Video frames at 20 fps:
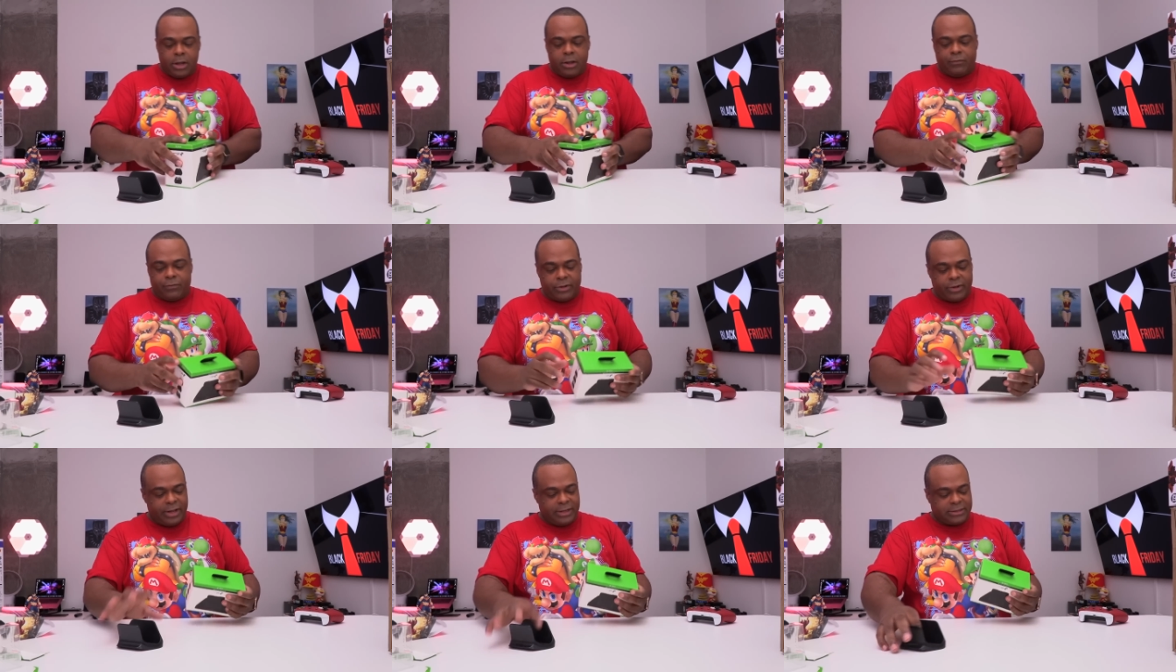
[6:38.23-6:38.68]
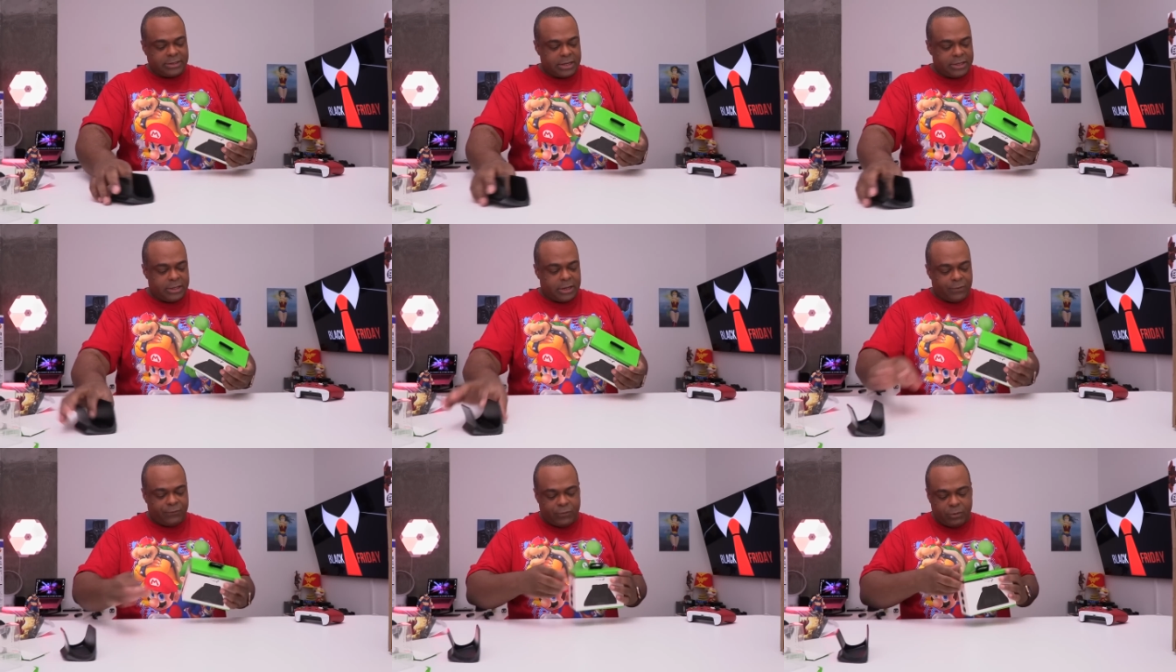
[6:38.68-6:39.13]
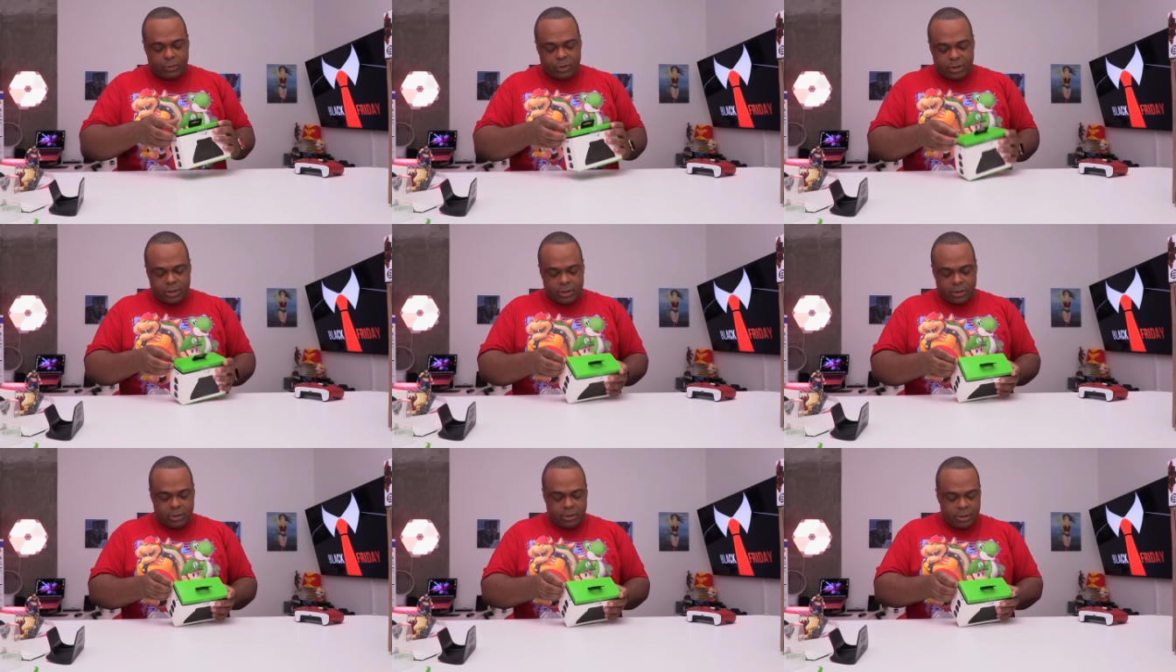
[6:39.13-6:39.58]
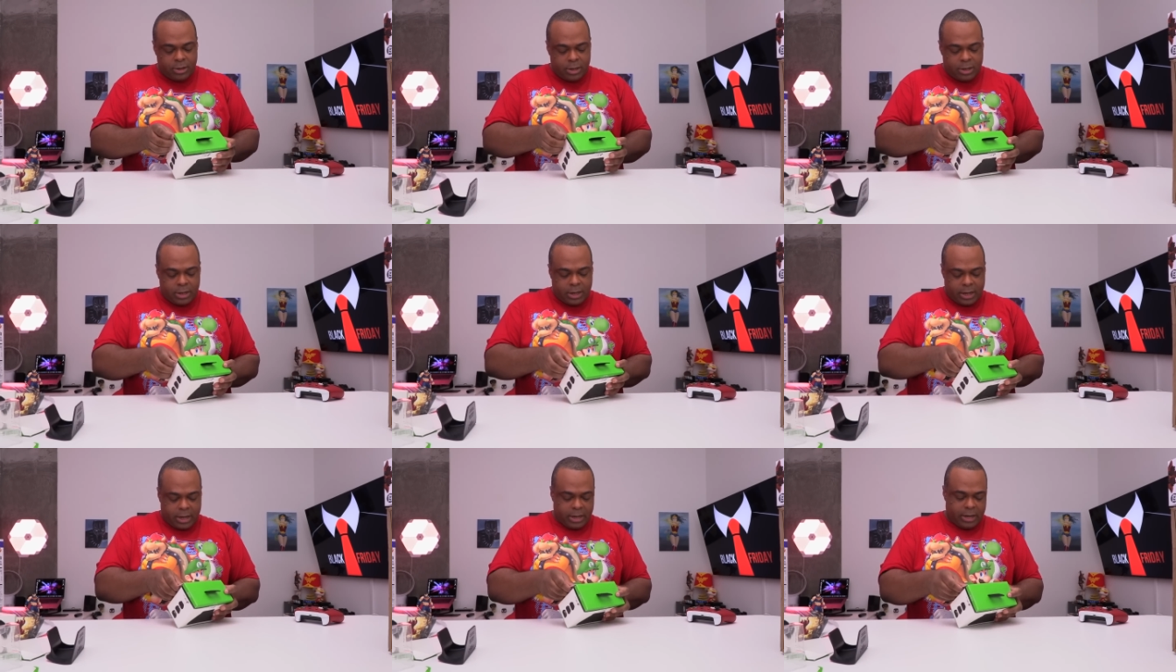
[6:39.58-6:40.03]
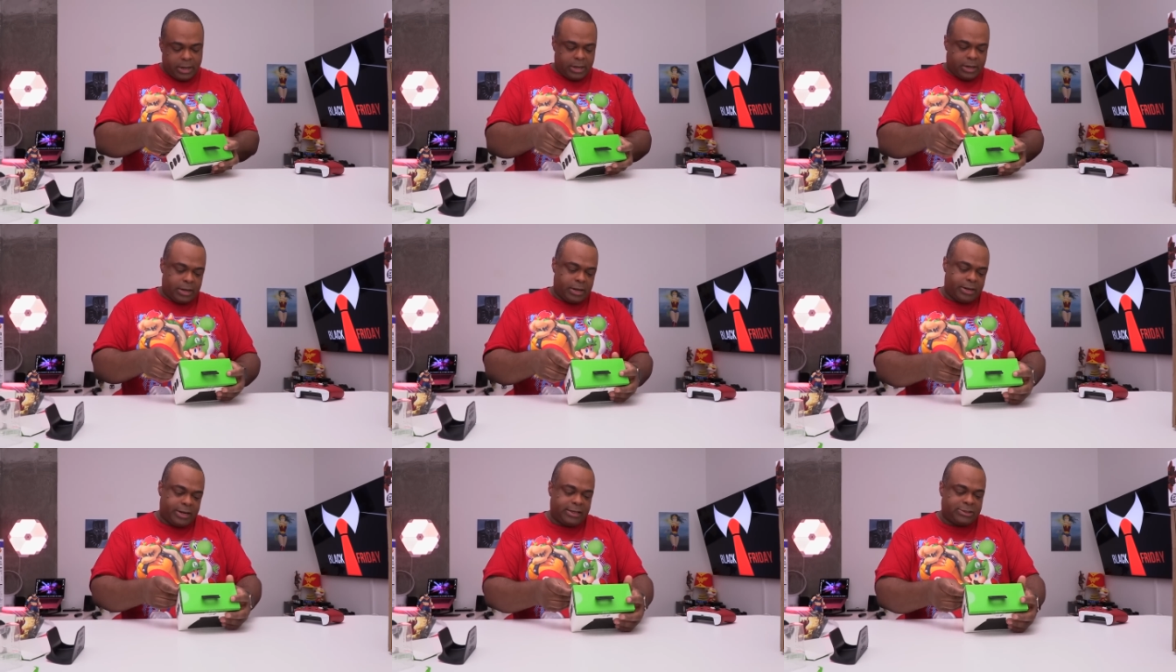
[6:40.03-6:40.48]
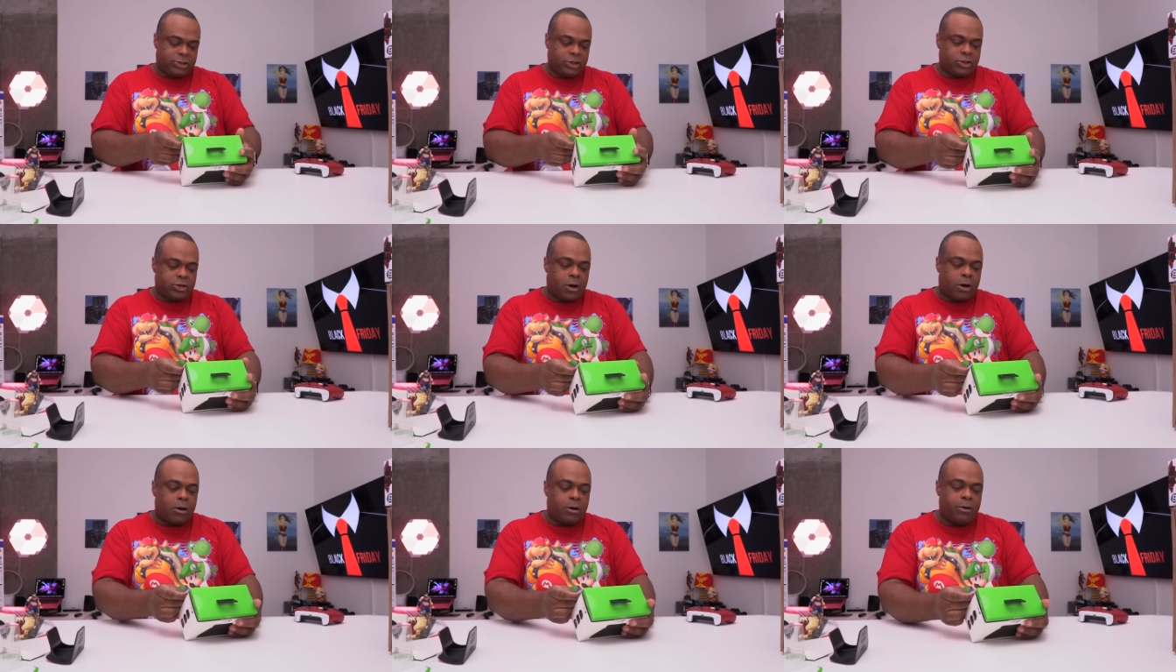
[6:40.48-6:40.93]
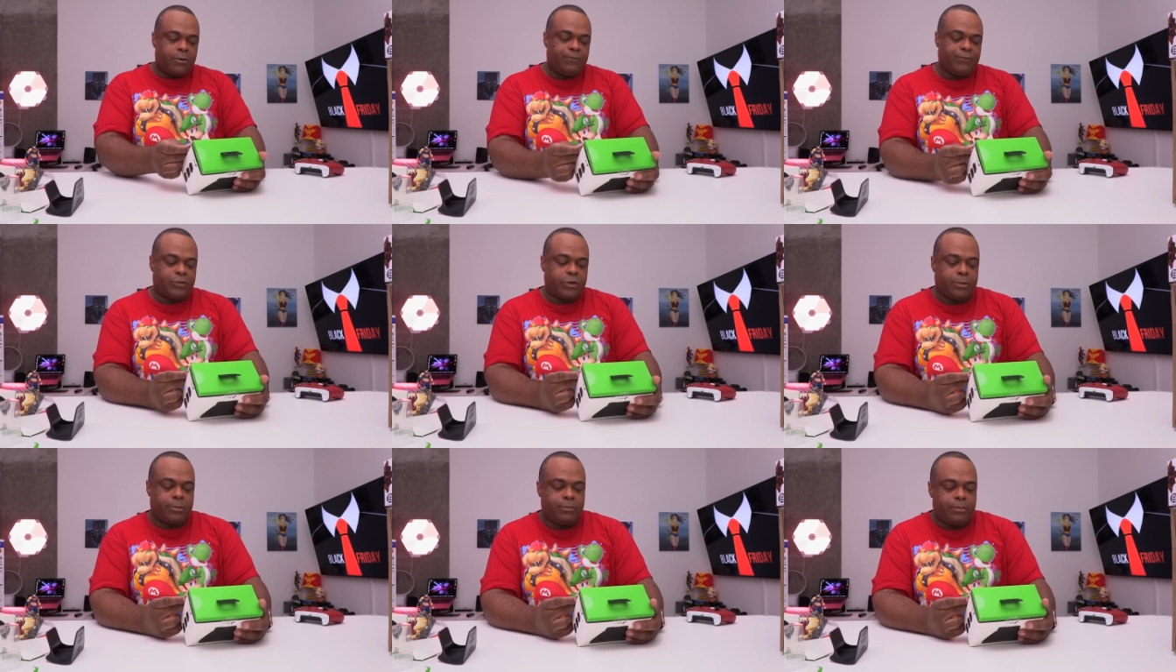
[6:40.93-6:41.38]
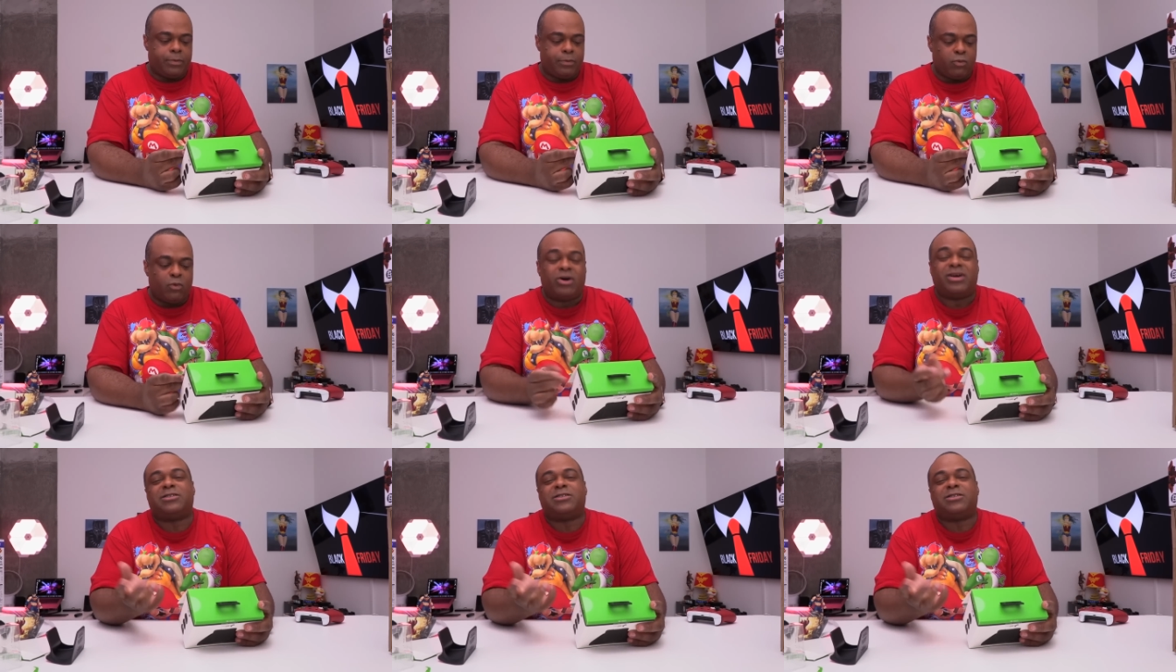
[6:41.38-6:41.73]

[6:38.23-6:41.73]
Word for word: There is a different one here, and this is called the well,